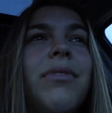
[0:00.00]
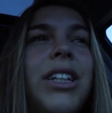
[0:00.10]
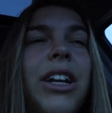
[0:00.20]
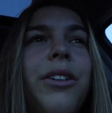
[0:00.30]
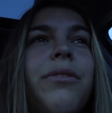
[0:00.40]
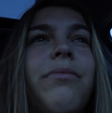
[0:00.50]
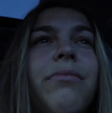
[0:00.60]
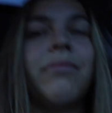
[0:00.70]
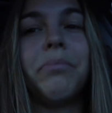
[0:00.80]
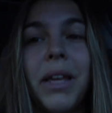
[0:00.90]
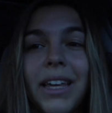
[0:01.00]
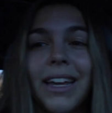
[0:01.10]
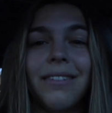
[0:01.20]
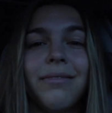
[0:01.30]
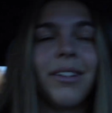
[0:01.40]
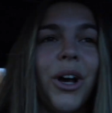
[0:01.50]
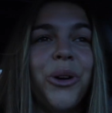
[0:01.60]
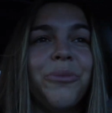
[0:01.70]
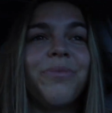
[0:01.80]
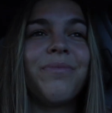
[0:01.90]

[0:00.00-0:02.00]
you know, make it home.